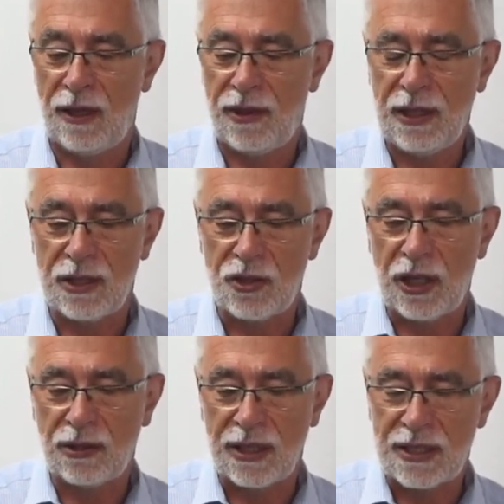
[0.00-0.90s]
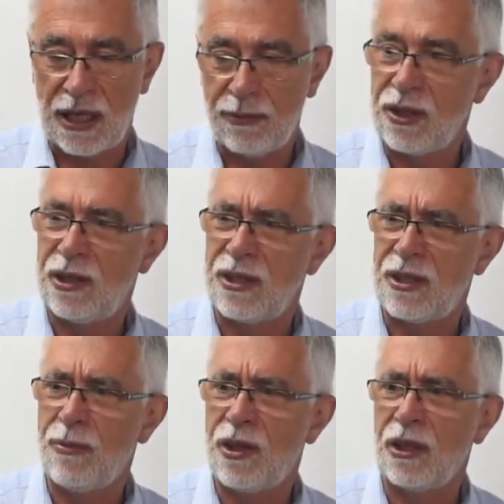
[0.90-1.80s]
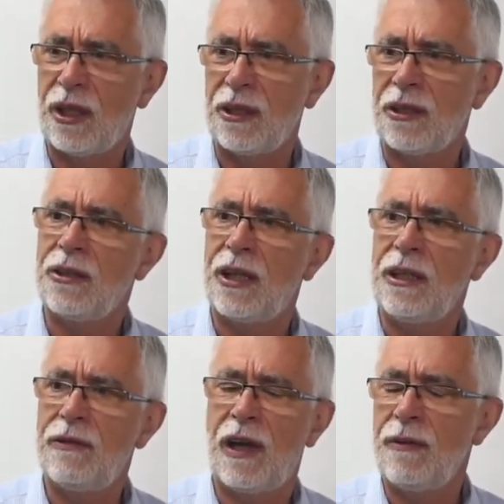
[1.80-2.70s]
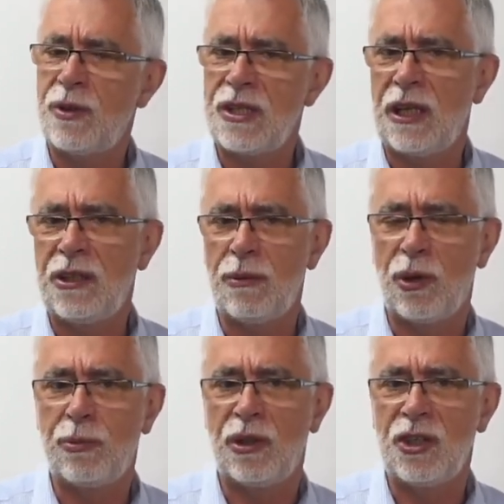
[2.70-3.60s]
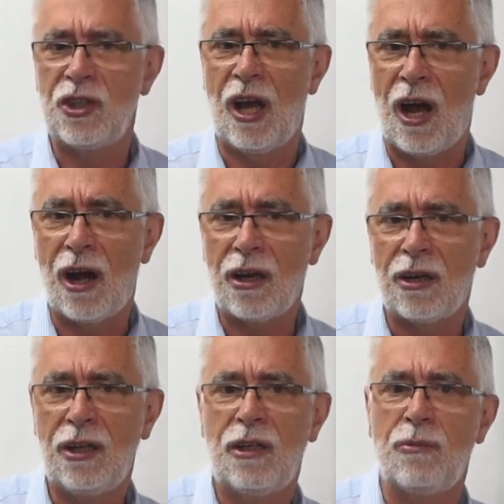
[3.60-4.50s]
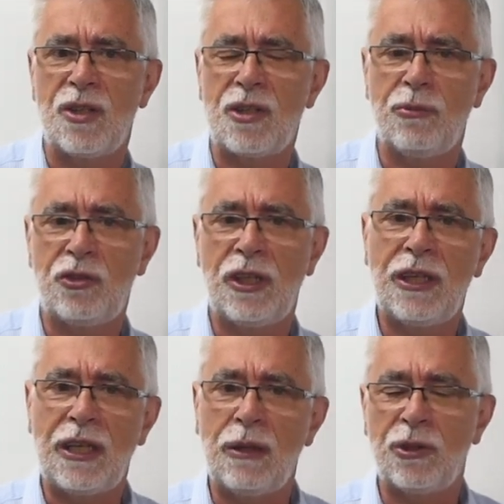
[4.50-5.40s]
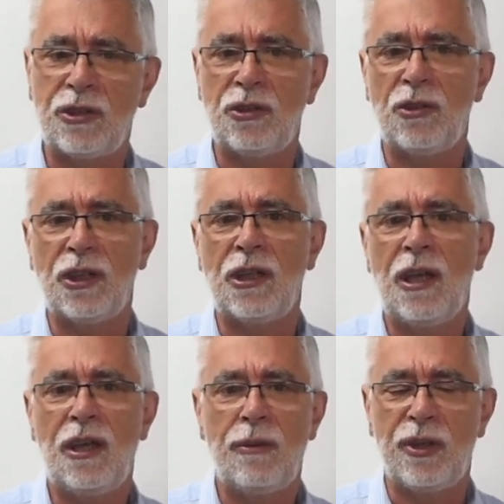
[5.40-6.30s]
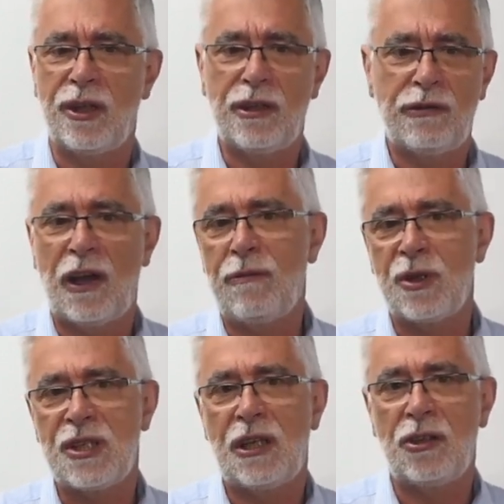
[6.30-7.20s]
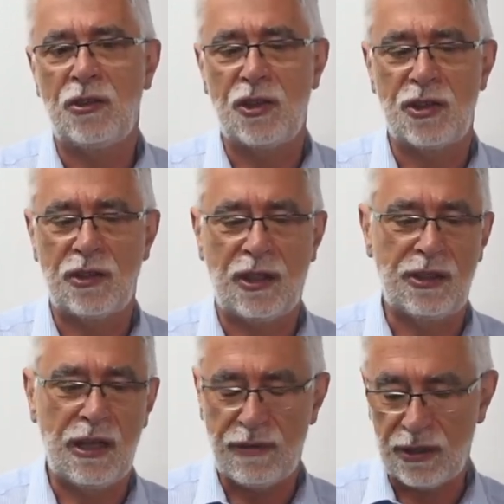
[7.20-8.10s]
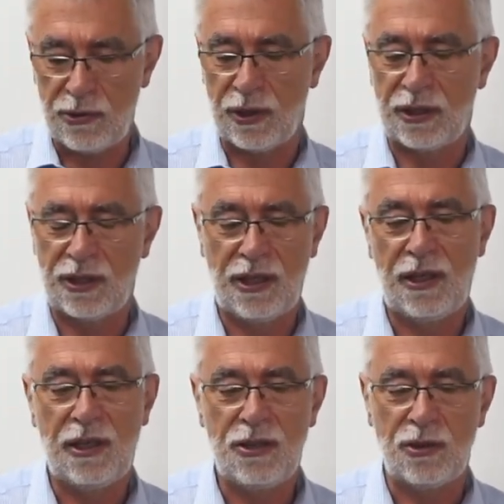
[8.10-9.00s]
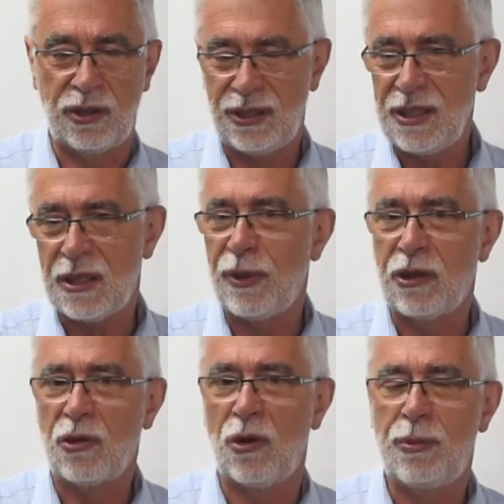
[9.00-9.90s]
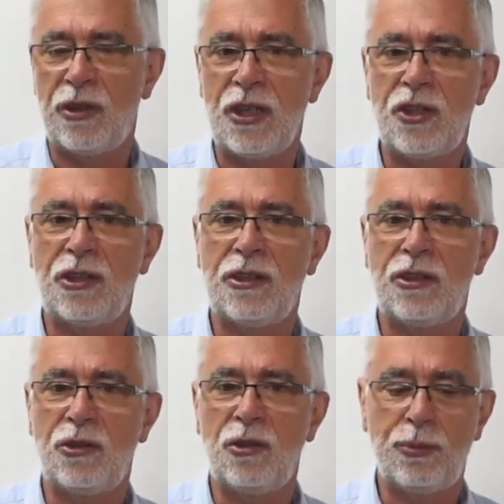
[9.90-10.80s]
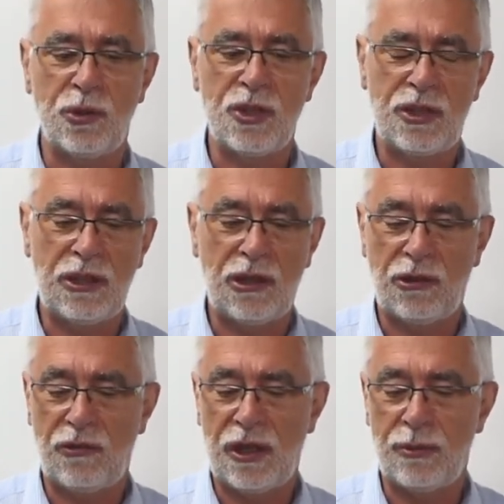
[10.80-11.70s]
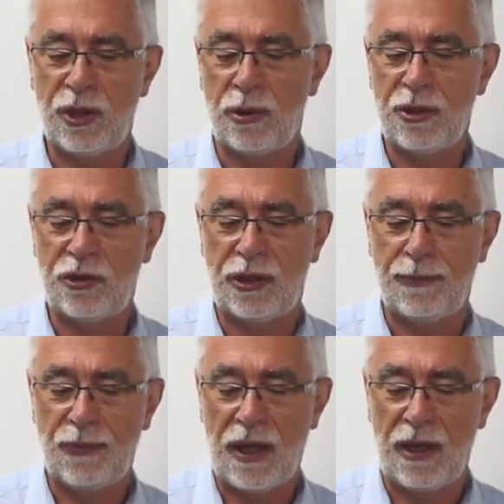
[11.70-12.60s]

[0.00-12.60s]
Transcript: I think it's generally accepted that something like 95% of the population are, with some training, able to do it, but the other 5% just can never do it. So it needs a bit of cooperation to do posterior rhinomanometry.